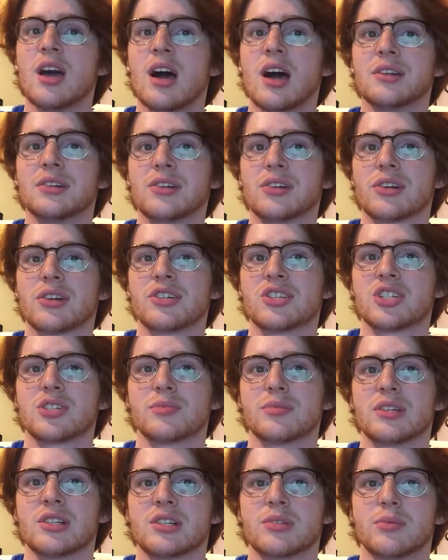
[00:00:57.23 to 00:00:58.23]
Another
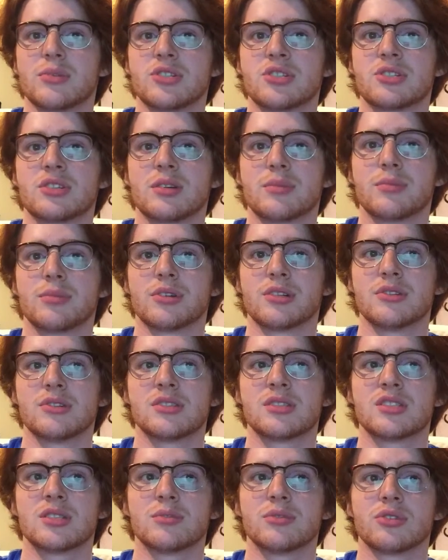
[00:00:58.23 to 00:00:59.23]
instrument which can
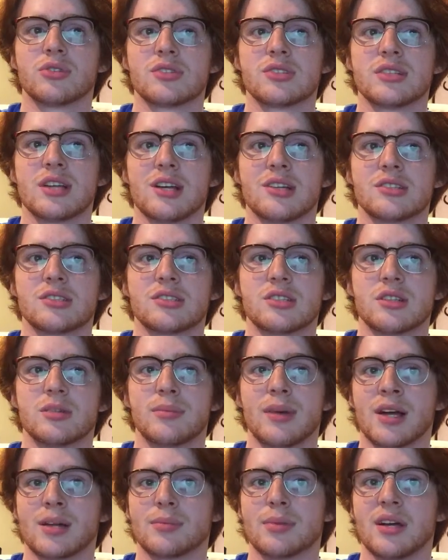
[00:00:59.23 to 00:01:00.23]
produce similar sounds to the
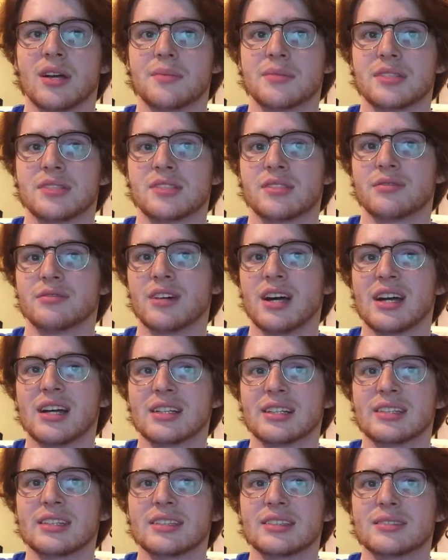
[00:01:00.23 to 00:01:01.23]
bagpipes is the
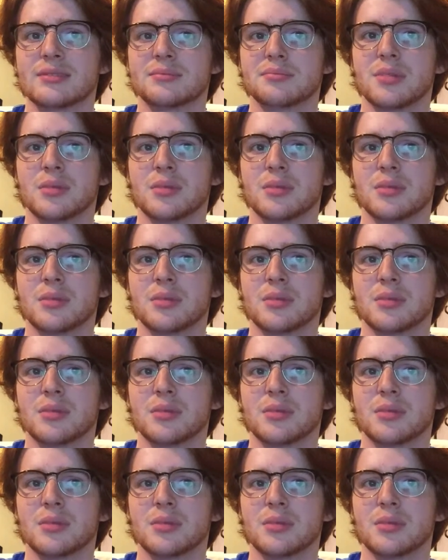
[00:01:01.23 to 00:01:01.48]
violin,